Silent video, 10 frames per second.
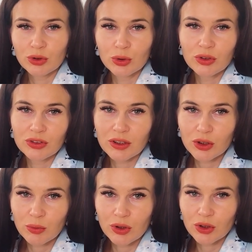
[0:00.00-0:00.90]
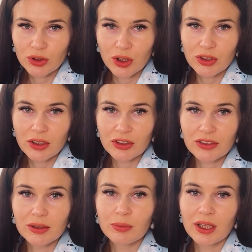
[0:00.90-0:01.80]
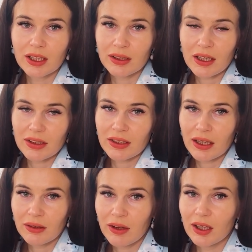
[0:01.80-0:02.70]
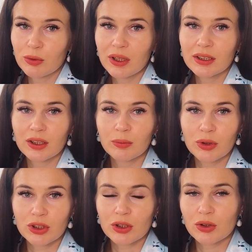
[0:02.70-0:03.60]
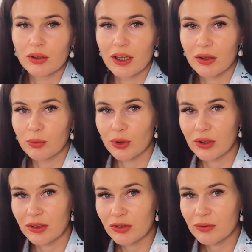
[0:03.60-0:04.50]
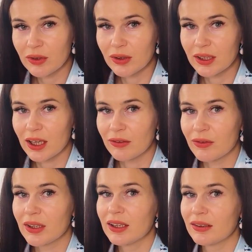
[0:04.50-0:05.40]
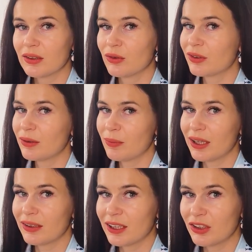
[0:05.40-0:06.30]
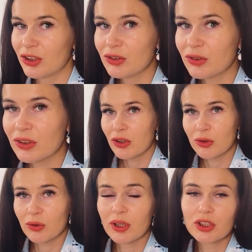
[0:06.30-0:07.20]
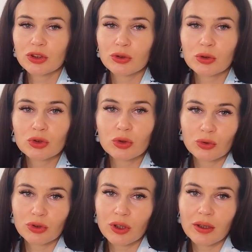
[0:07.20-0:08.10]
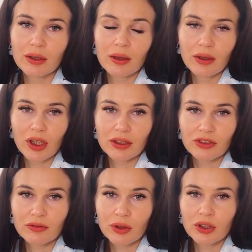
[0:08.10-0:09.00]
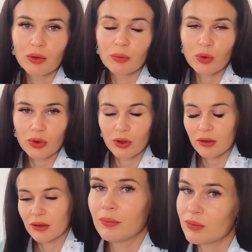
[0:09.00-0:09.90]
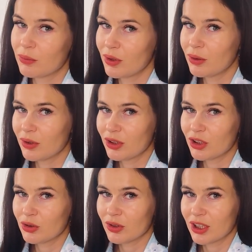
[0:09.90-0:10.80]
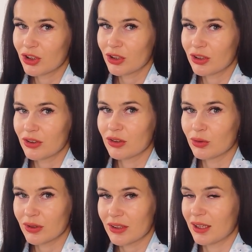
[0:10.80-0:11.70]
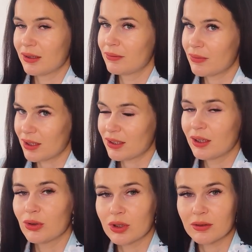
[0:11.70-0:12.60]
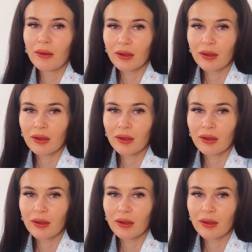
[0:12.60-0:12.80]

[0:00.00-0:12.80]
to consider when conducting a CPI test and evaluating a particular network is to very carefully and thoroughly pay attention to the geolocation you choose. It is very important. The primary geolocation is the USA. Yes, I agree.